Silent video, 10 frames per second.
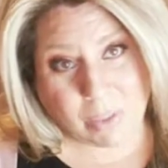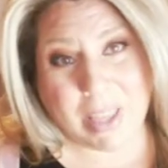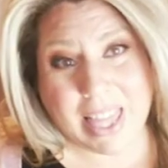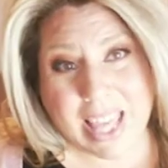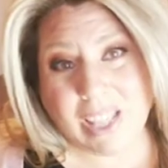
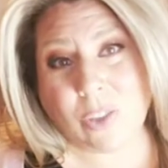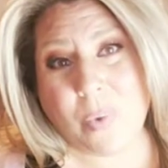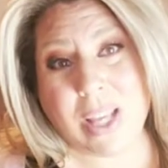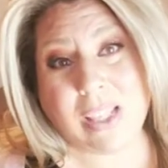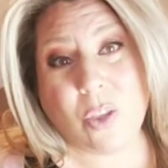But this
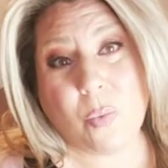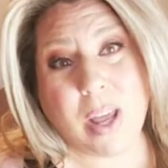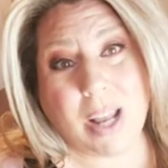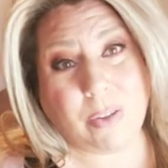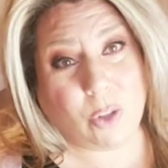was the
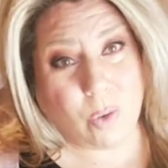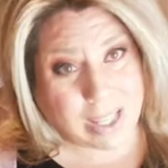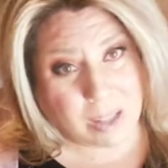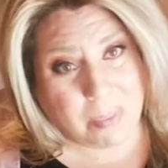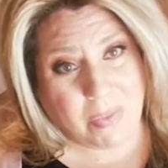one I was
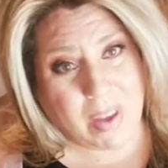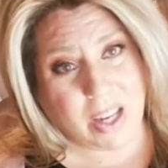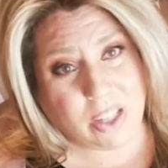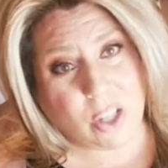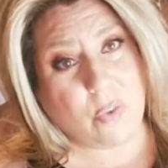crossing my
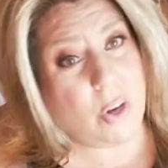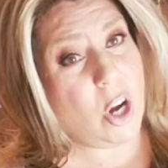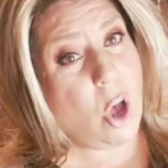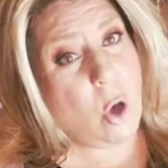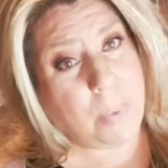fingers over,
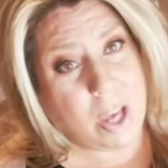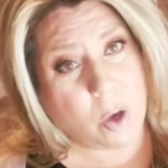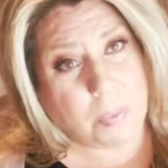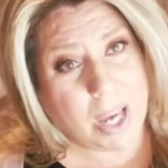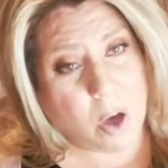hoping,
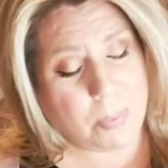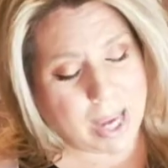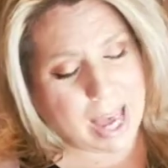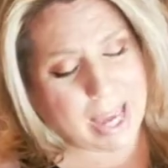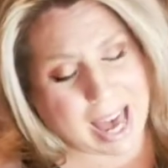hoping,
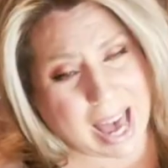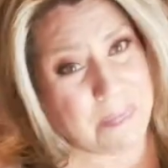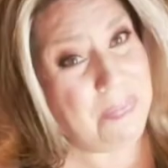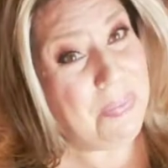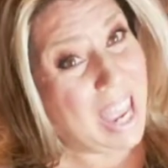hoping I
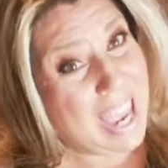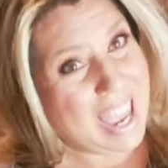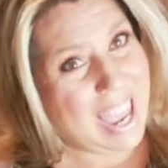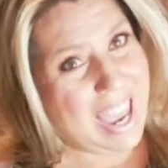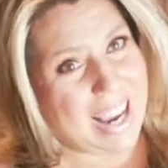got.
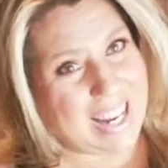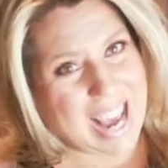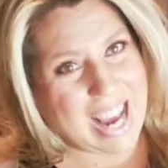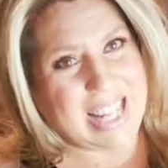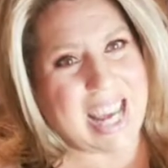And
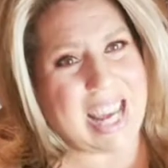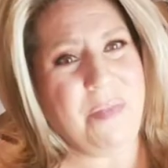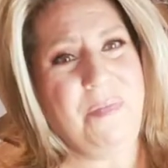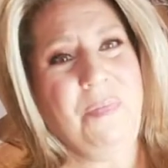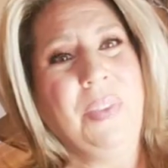I
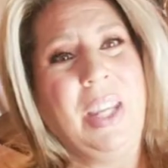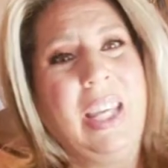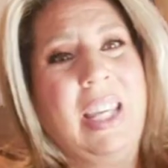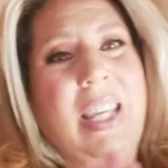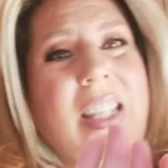did.
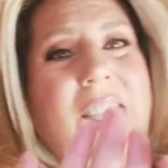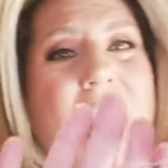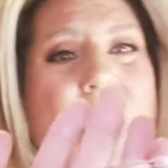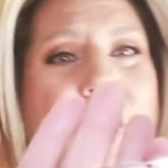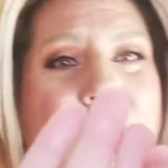
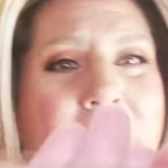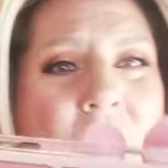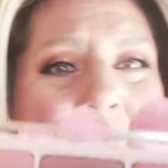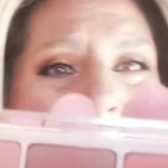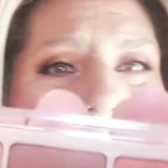So let me
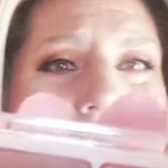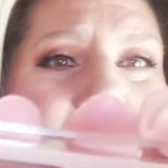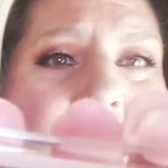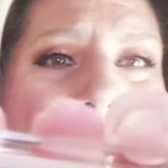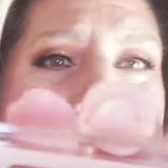hold this
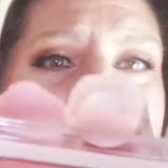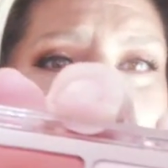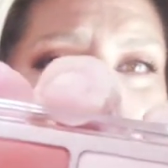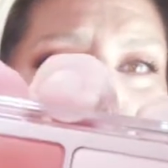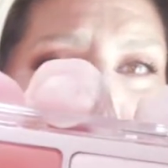up
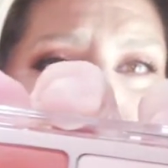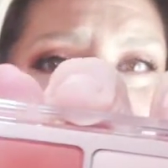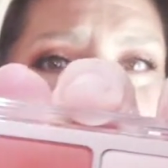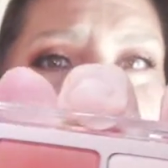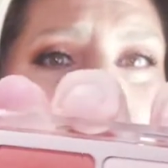for you.
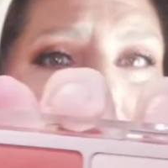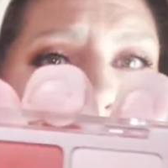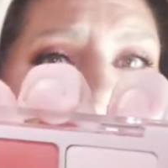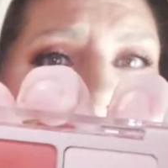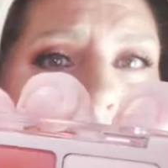
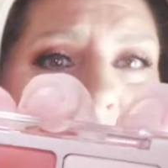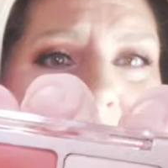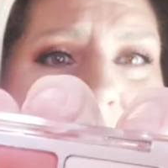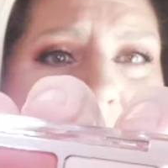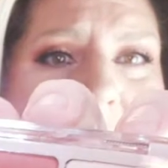And
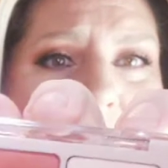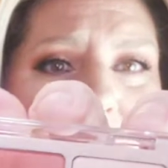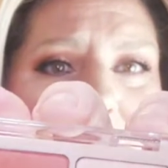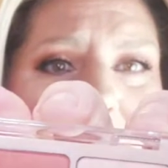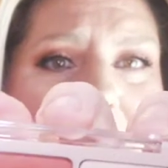that
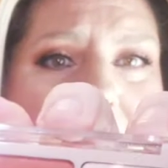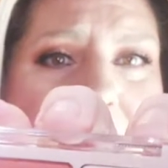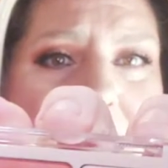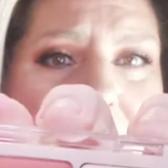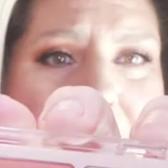is the
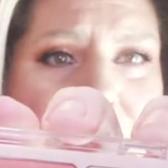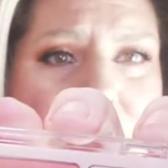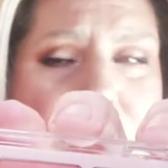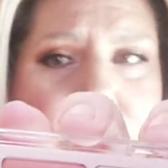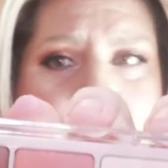Natasha
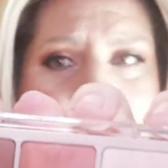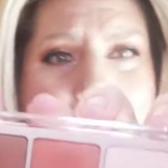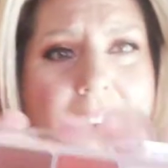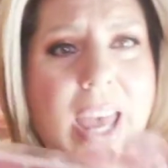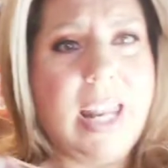
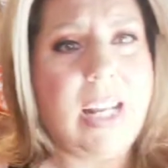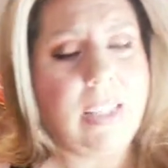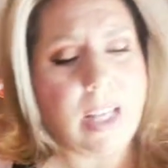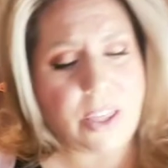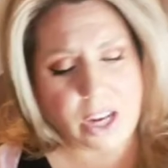Denona, and
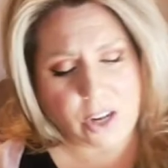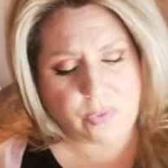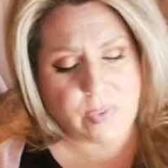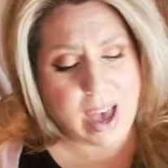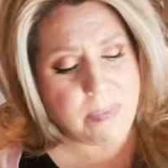it's their
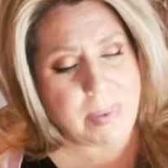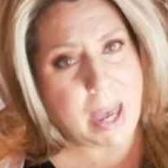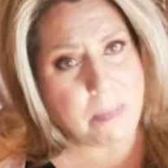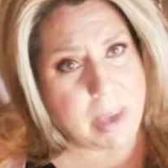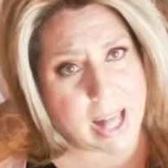five
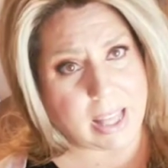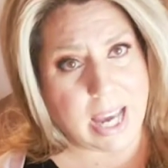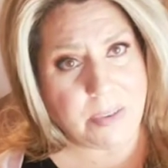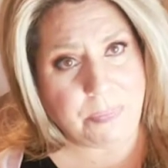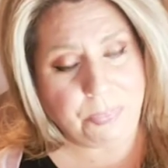pan palette.